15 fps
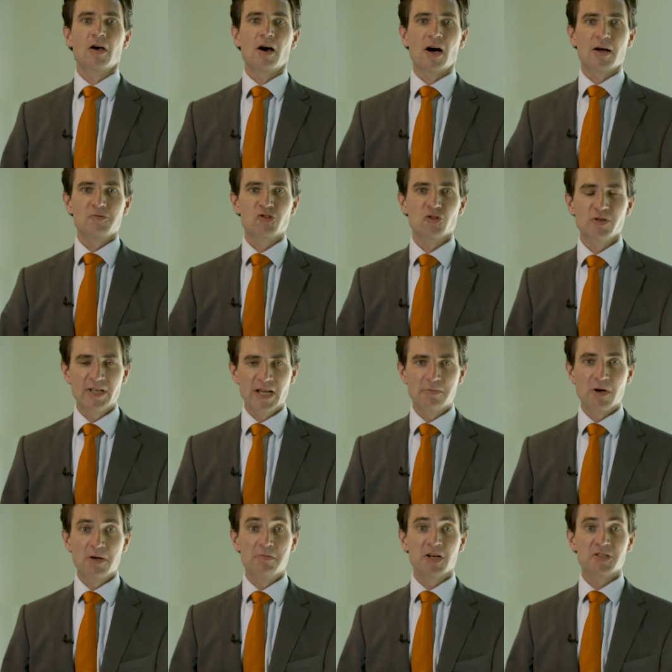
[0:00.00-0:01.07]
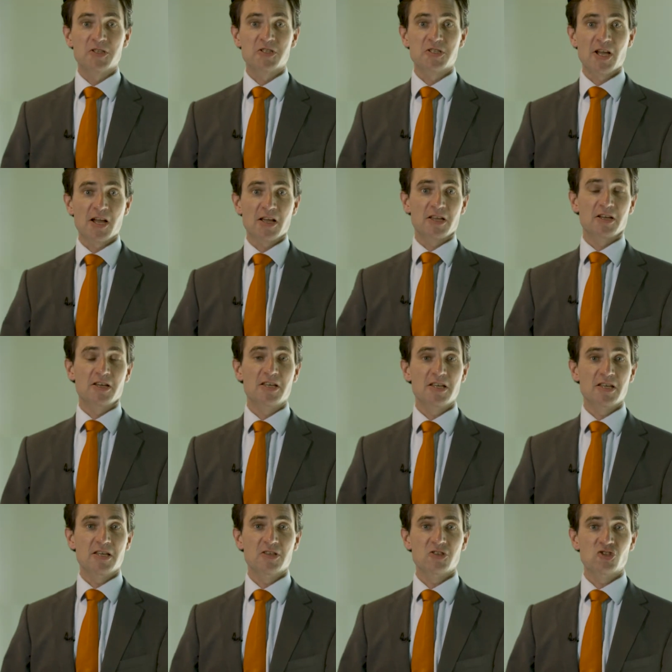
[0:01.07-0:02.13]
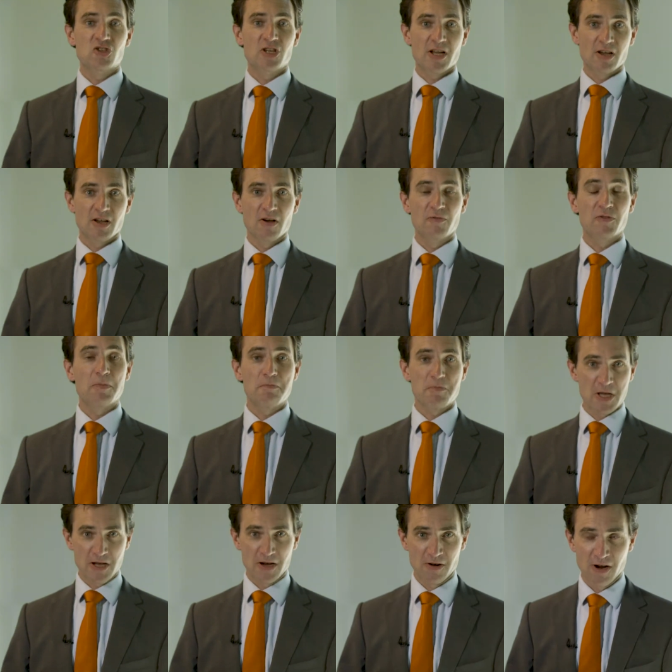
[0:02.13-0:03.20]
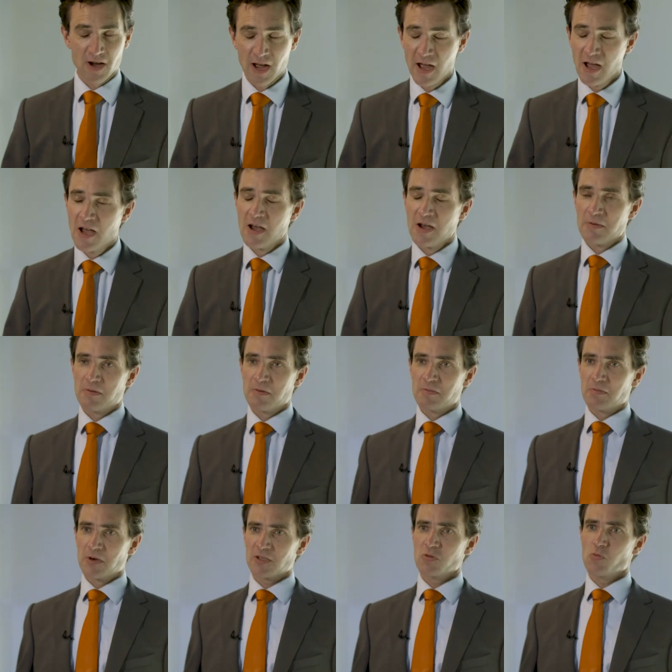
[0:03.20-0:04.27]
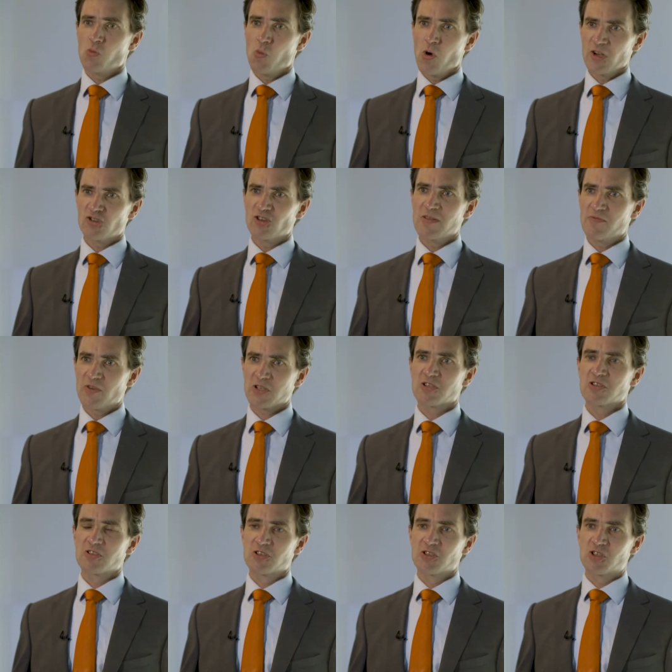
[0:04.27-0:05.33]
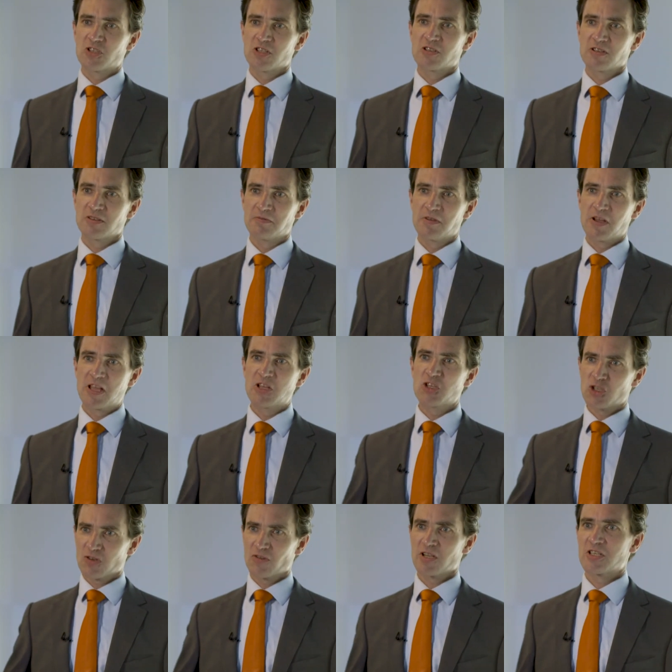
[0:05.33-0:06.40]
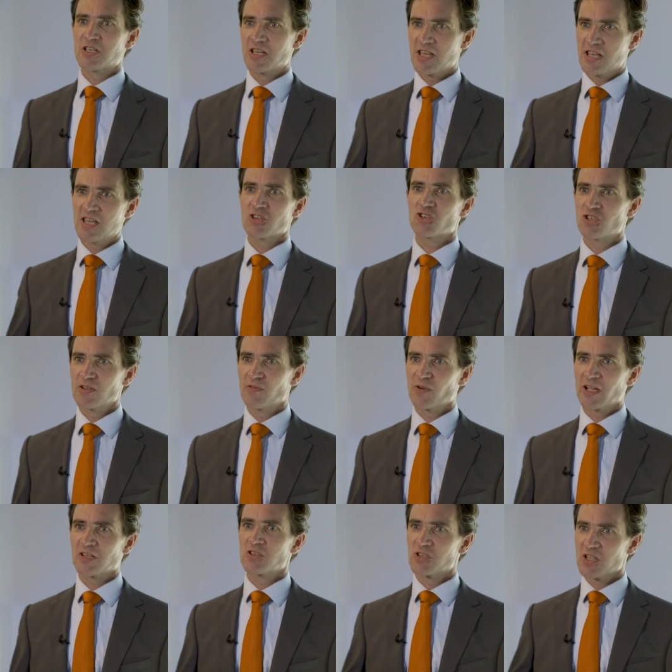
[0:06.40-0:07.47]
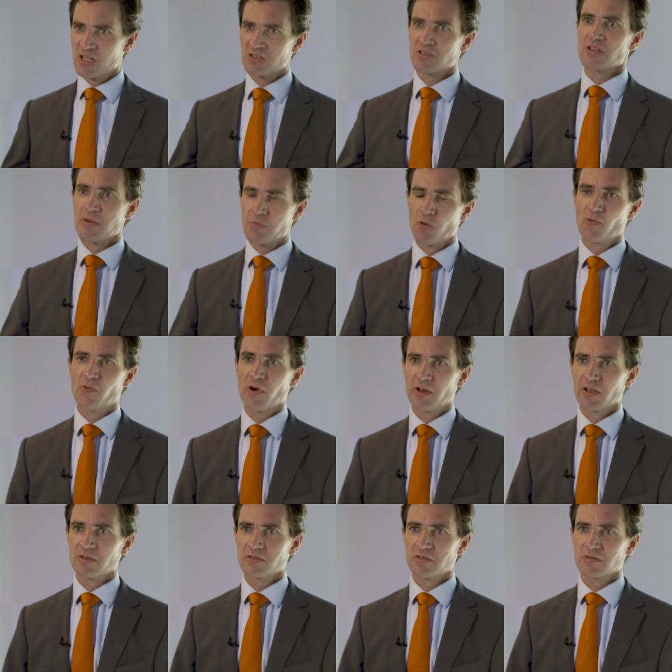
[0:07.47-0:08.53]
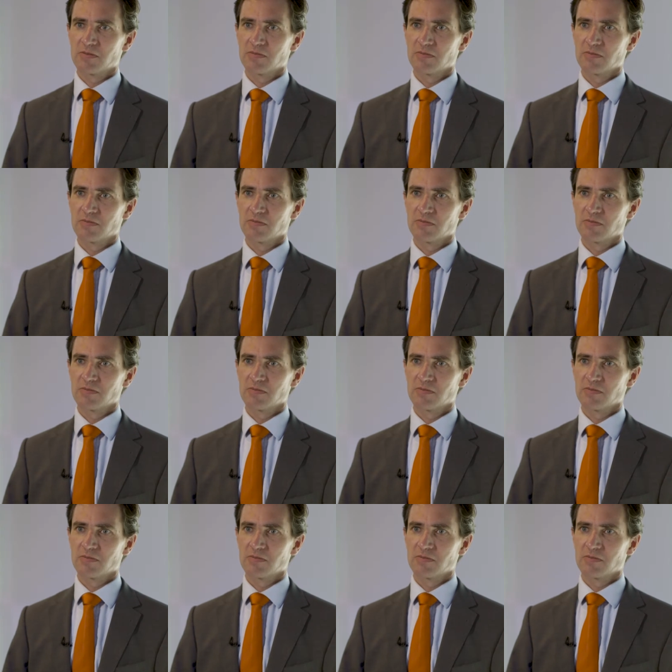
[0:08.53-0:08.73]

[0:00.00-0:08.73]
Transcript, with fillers: I'm joined now by Martin Skancke. He is chair of the PRI. Martin, why should investors consider integrating ESG factors into their portfolios?